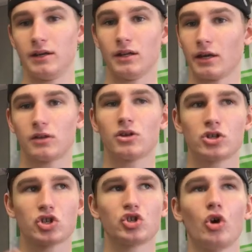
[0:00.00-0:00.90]
eat, like there's
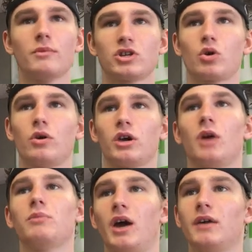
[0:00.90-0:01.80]
just so much going
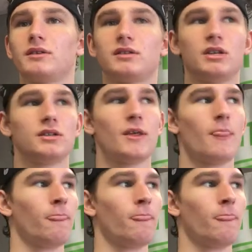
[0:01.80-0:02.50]
on behind the scenes,